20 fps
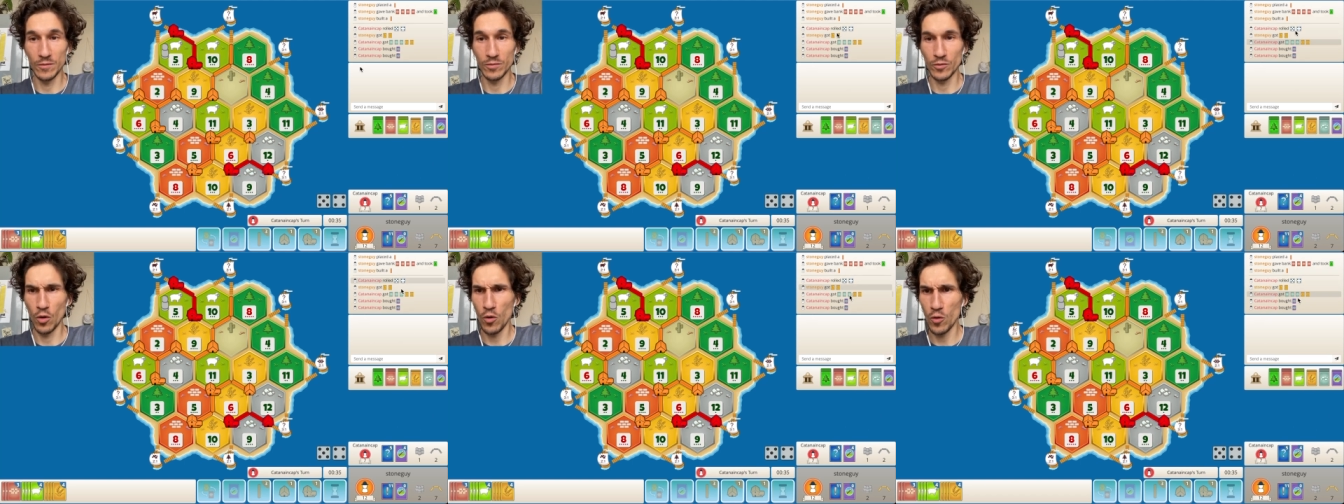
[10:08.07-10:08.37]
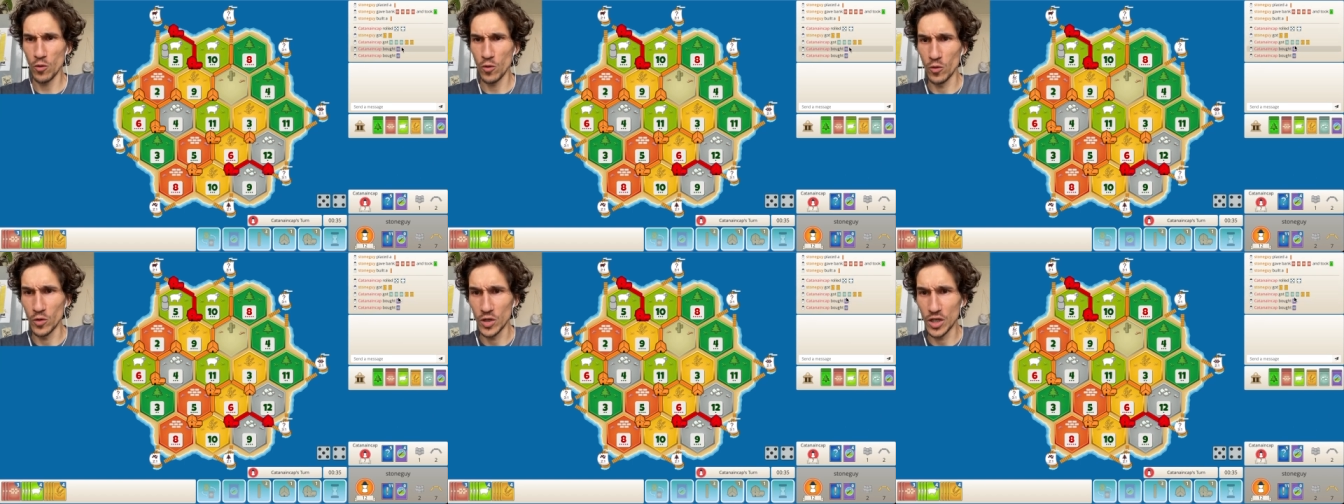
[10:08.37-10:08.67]

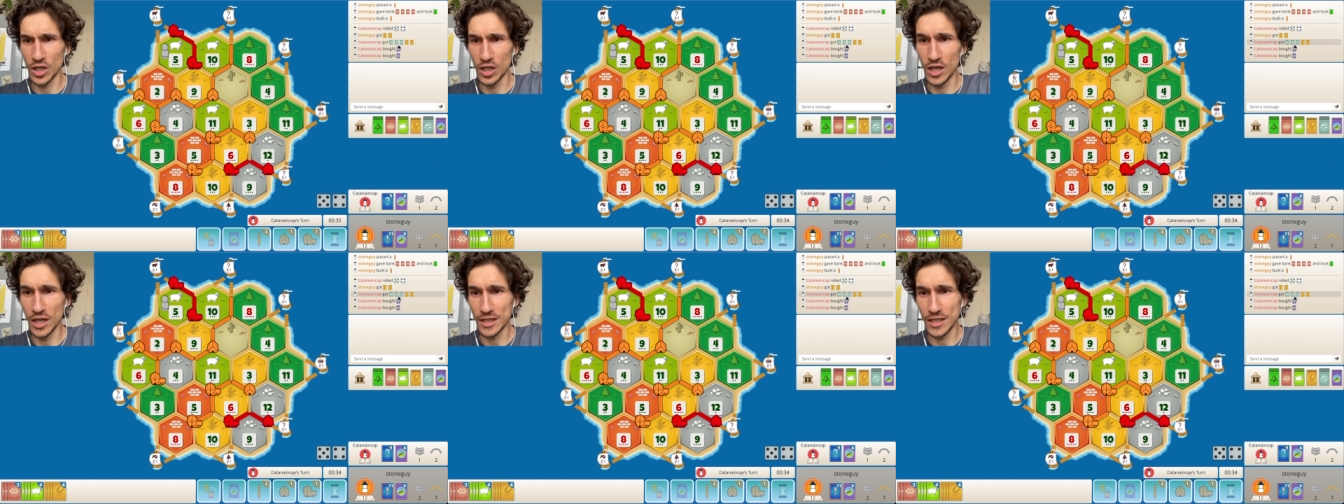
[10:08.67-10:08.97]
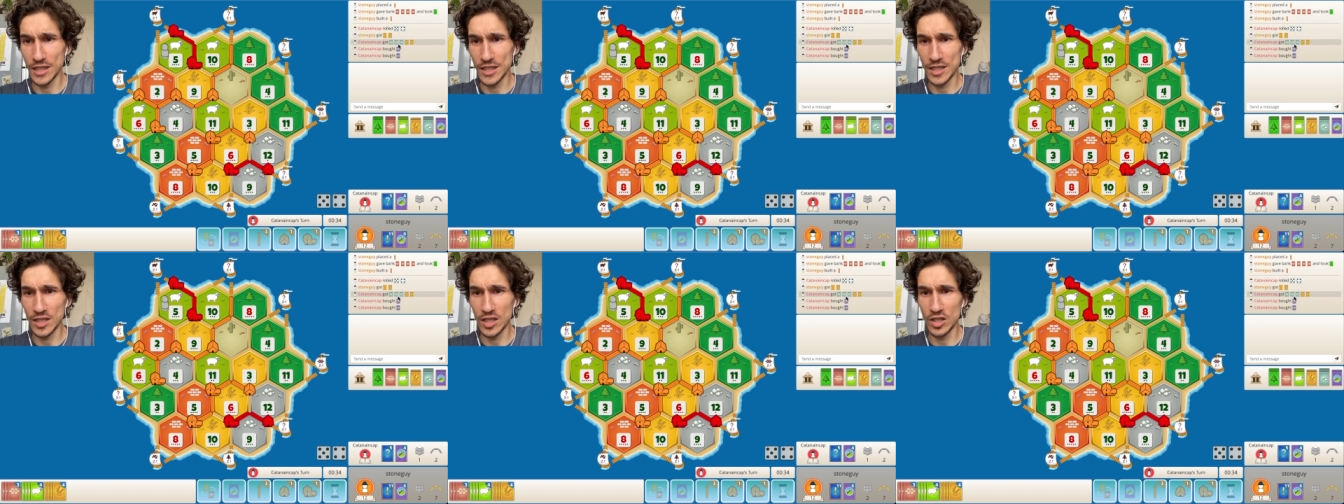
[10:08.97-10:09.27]
Oh, he got the
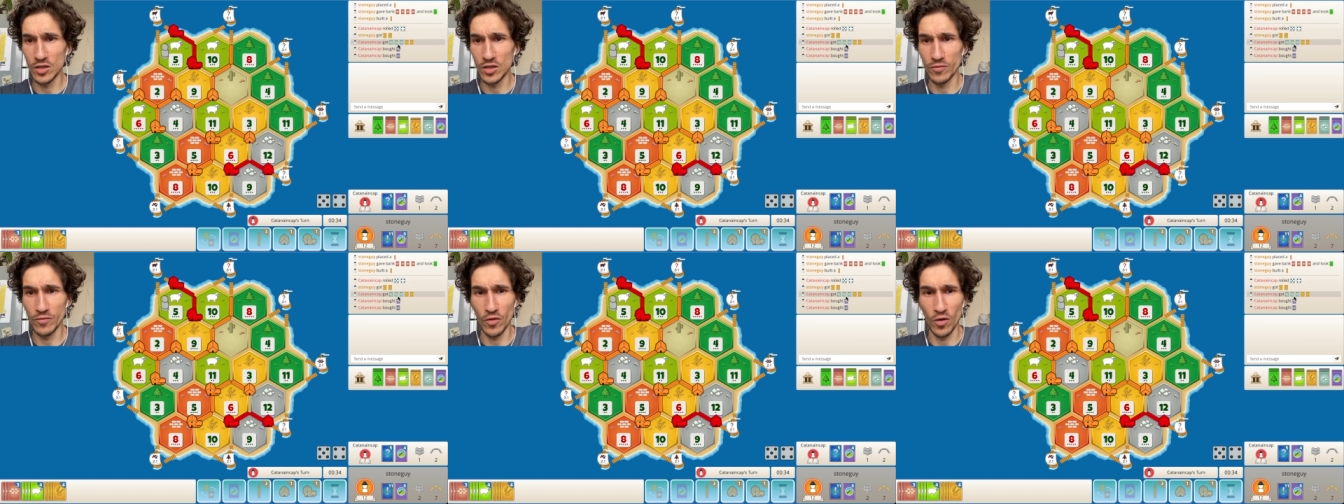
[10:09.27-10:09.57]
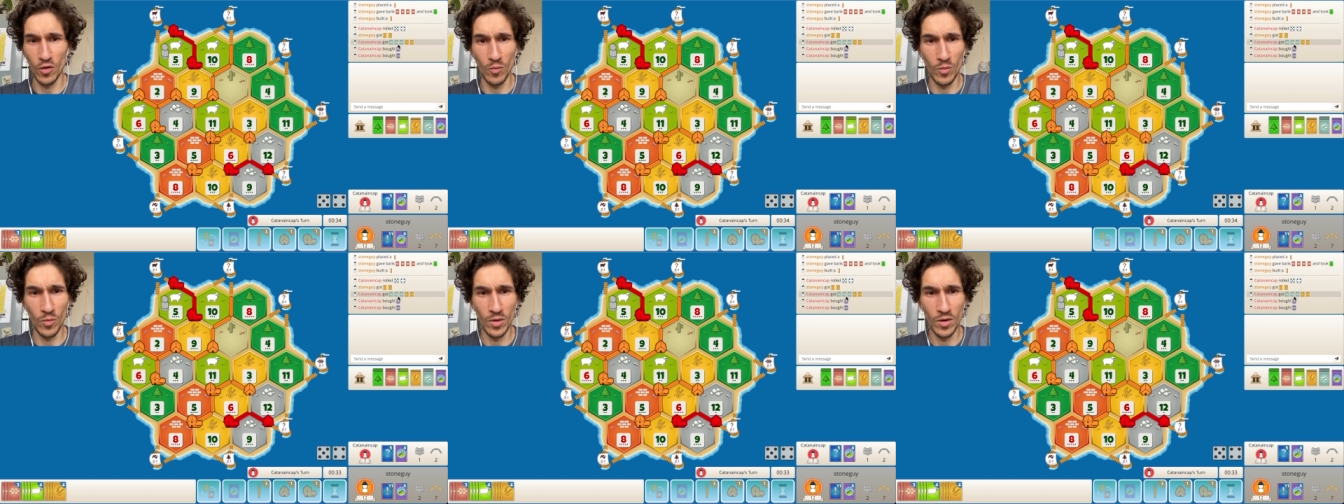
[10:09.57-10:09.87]
city
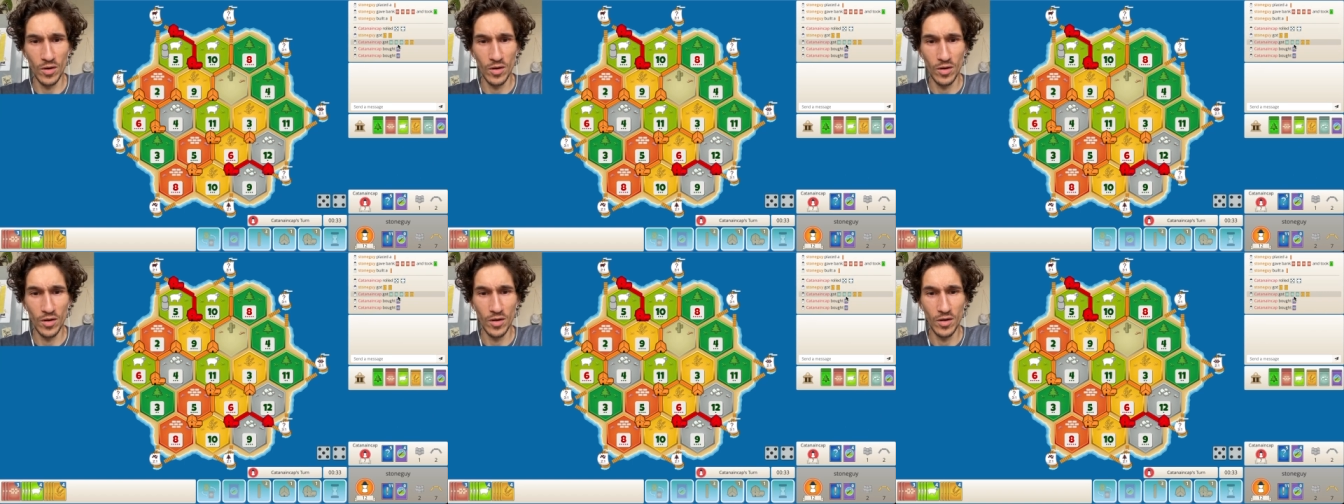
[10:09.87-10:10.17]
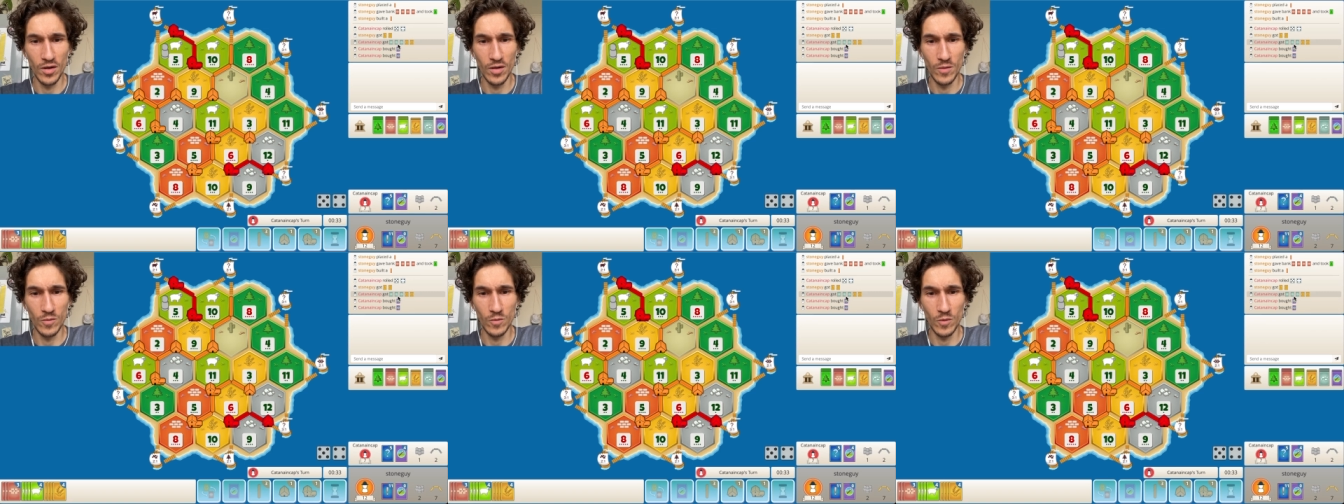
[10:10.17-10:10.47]
from
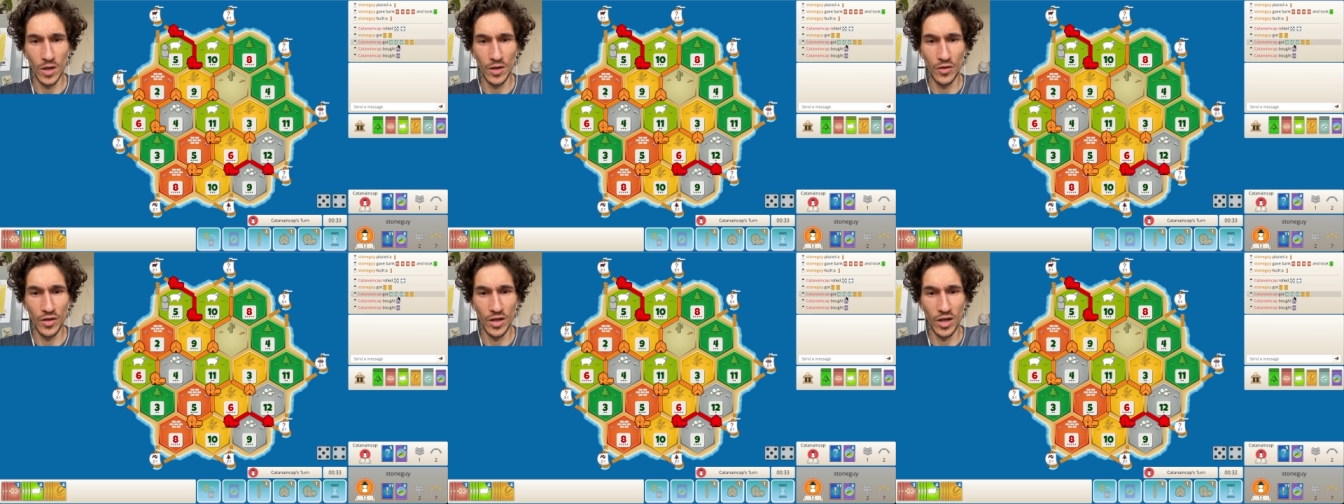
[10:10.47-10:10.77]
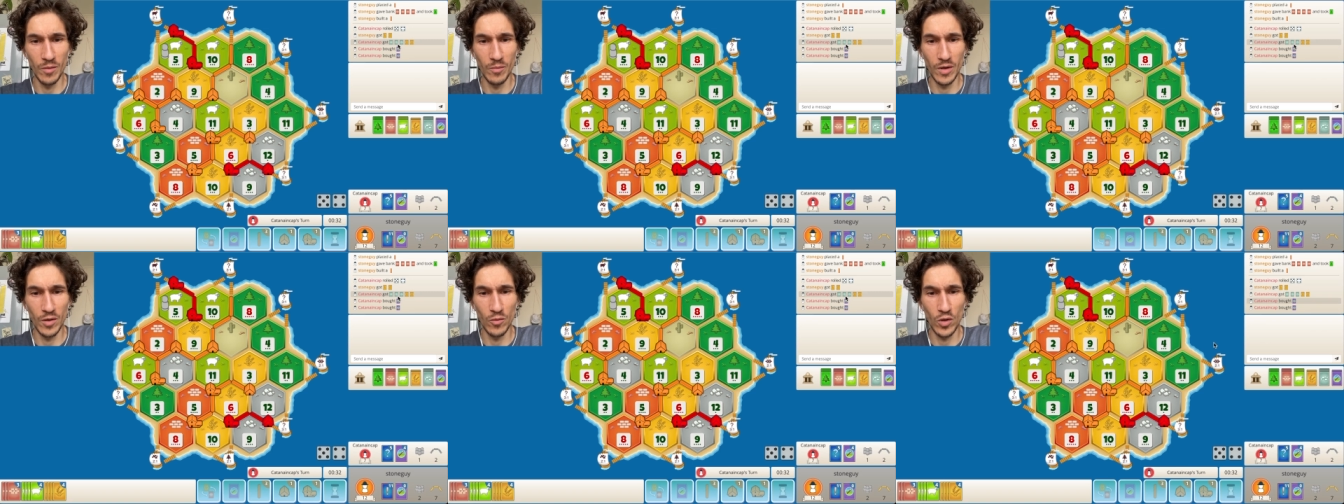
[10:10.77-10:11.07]
one
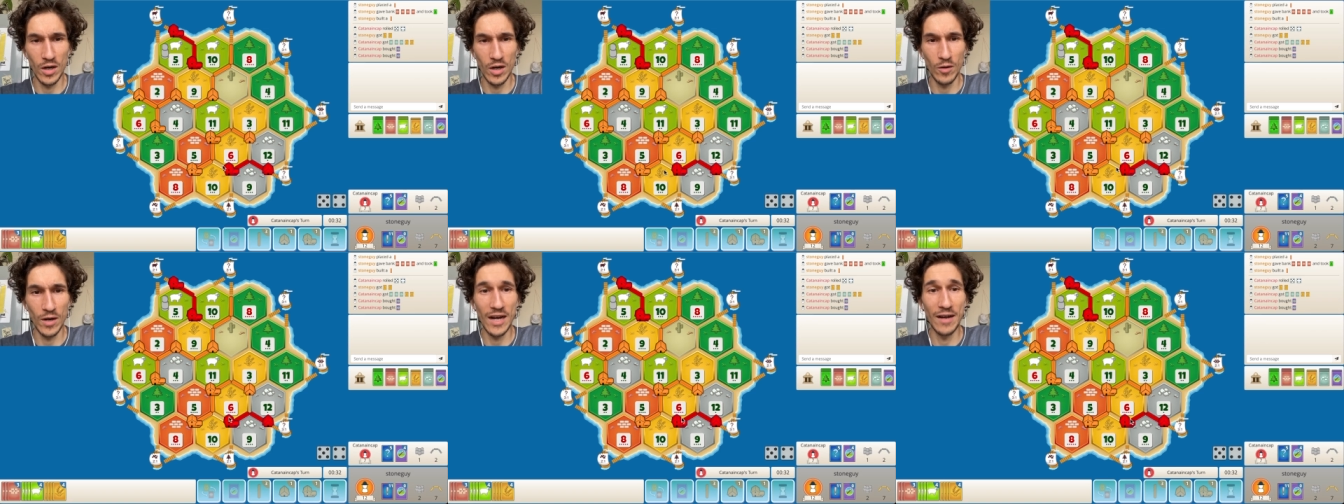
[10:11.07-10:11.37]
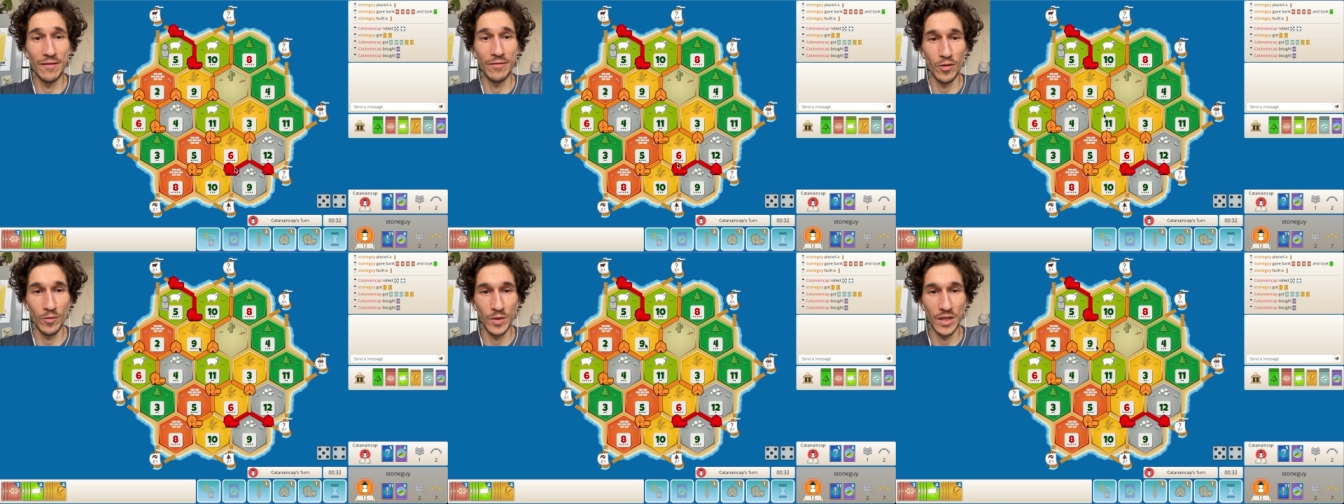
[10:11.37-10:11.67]
number. Wow. Ah,
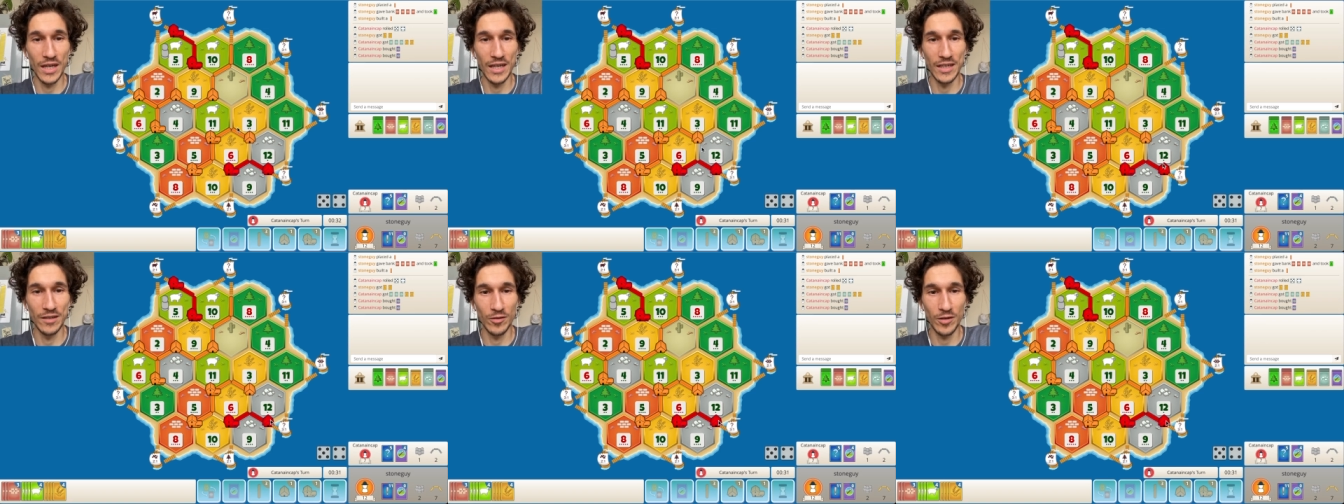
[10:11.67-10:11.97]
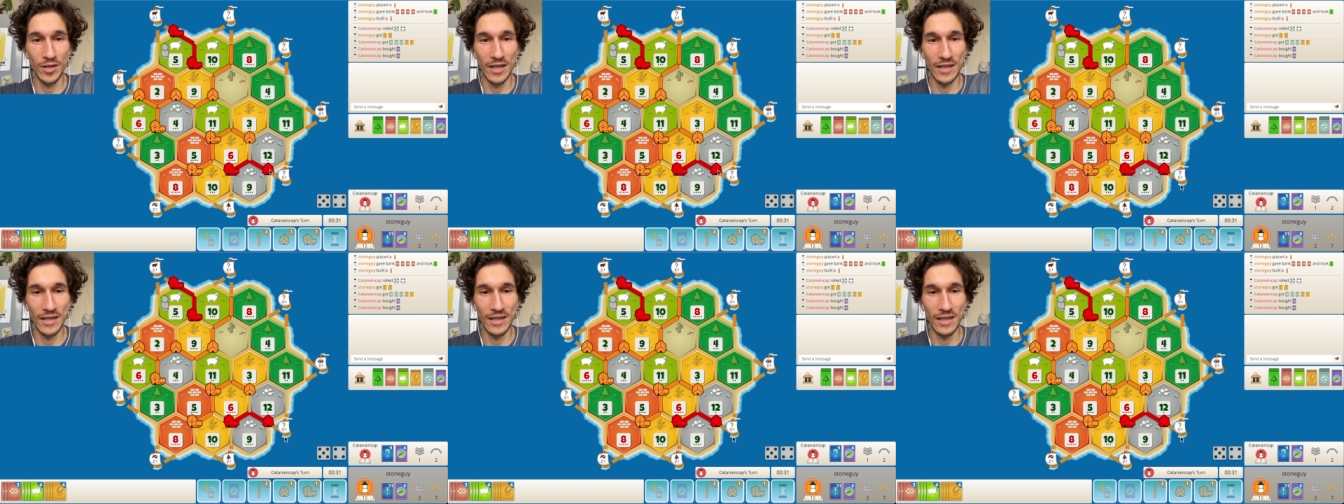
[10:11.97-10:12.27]
from nine.
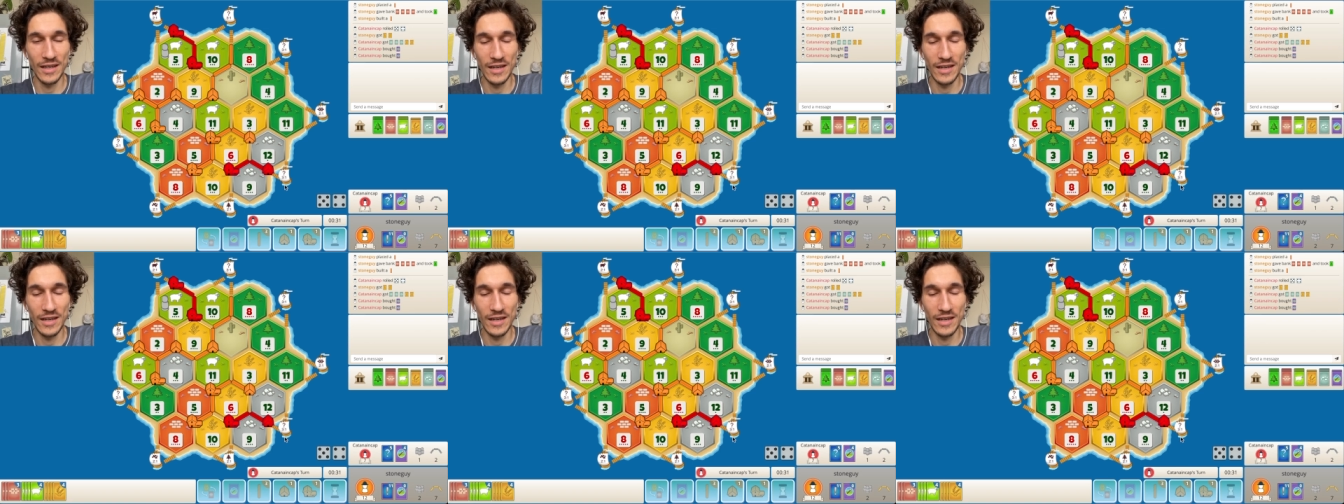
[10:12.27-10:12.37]
Okay.